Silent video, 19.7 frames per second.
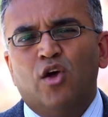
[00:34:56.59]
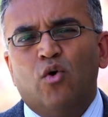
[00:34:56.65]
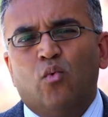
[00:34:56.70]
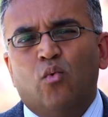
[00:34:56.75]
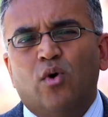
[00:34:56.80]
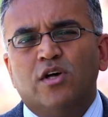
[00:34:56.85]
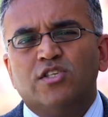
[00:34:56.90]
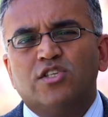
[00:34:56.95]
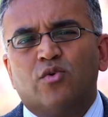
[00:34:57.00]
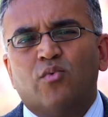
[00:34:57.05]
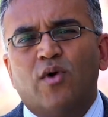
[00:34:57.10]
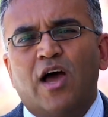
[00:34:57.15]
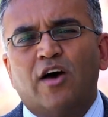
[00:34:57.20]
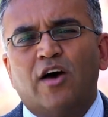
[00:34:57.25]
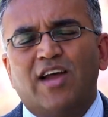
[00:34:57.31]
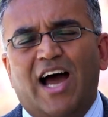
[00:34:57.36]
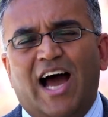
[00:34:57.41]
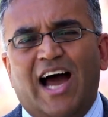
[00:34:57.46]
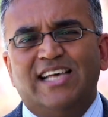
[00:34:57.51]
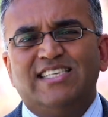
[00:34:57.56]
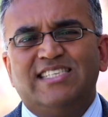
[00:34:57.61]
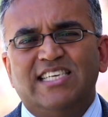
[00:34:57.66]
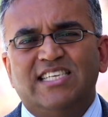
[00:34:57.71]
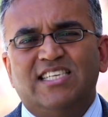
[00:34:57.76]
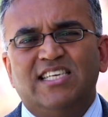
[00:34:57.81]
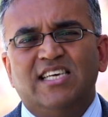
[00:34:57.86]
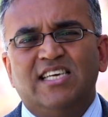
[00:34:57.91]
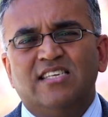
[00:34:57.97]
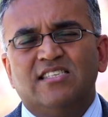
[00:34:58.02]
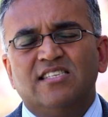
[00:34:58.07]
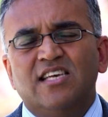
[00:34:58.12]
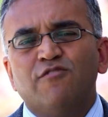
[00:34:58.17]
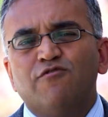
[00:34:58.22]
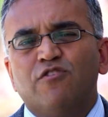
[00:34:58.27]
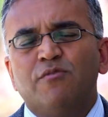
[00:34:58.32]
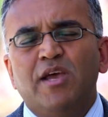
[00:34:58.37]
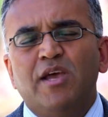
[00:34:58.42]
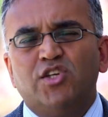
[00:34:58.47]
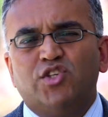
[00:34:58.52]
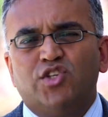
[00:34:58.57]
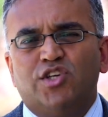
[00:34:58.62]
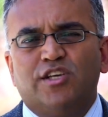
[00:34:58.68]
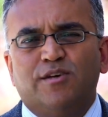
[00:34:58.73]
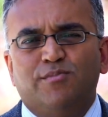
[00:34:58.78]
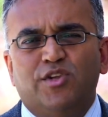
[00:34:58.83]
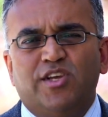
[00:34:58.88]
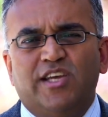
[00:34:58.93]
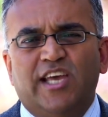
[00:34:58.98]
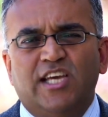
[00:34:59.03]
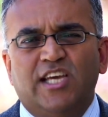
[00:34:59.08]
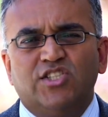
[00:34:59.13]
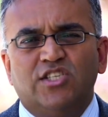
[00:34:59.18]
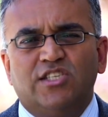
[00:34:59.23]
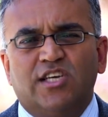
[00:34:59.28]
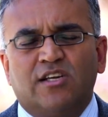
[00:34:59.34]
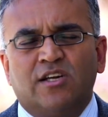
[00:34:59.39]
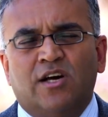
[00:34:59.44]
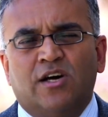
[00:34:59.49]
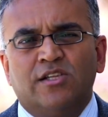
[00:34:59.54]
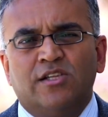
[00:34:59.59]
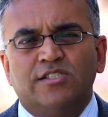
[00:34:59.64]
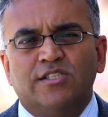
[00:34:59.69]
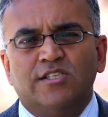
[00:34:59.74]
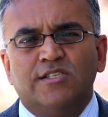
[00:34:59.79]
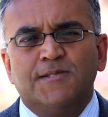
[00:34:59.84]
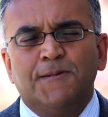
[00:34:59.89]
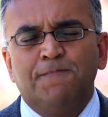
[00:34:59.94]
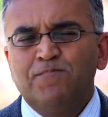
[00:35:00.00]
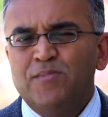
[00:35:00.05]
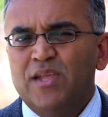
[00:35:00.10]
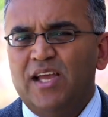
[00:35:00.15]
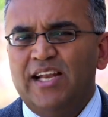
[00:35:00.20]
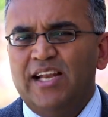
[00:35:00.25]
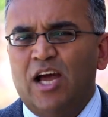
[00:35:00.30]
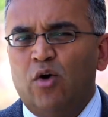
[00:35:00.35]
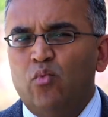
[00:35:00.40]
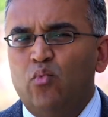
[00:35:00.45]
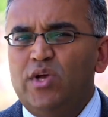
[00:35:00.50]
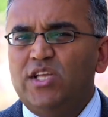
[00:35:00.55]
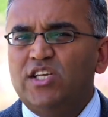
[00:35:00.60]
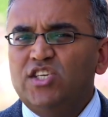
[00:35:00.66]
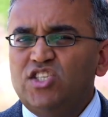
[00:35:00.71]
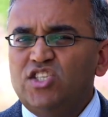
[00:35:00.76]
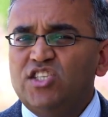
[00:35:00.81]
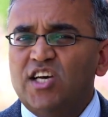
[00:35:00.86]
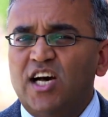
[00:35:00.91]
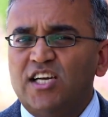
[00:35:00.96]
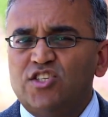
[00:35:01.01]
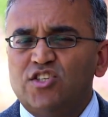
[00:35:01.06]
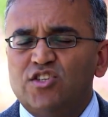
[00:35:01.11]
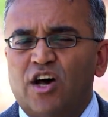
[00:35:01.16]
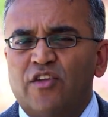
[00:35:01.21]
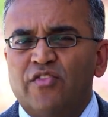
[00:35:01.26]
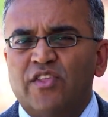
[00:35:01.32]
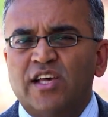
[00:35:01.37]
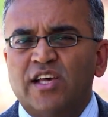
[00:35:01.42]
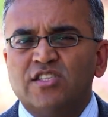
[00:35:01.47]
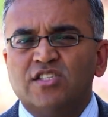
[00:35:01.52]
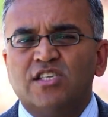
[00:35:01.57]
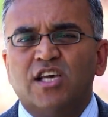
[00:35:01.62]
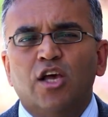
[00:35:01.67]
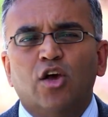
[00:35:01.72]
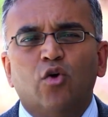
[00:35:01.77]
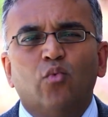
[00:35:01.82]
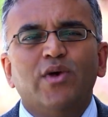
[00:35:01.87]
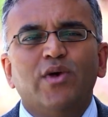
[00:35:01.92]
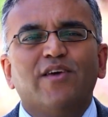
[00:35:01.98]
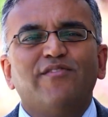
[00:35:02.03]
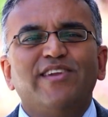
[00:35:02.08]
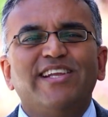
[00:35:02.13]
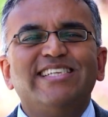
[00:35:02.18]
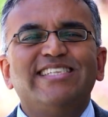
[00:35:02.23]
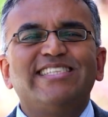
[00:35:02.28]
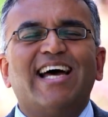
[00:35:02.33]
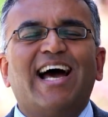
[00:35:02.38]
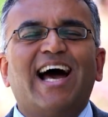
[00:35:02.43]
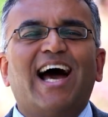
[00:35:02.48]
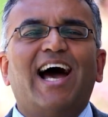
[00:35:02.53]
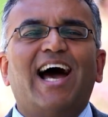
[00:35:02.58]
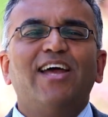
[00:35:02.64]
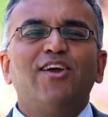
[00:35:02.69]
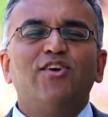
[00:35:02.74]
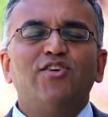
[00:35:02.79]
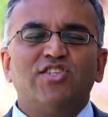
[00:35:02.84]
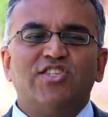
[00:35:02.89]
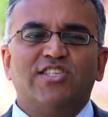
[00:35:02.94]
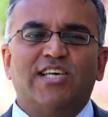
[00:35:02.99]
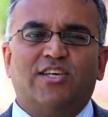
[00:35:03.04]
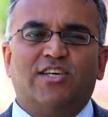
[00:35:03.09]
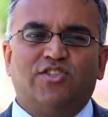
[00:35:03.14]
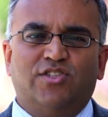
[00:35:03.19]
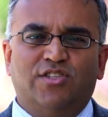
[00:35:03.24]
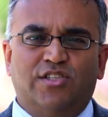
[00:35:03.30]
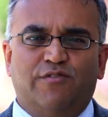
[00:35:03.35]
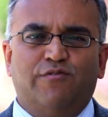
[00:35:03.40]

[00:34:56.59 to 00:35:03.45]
was around ICTs, information and communication technologies. Now, we just touched on this. We have an entire session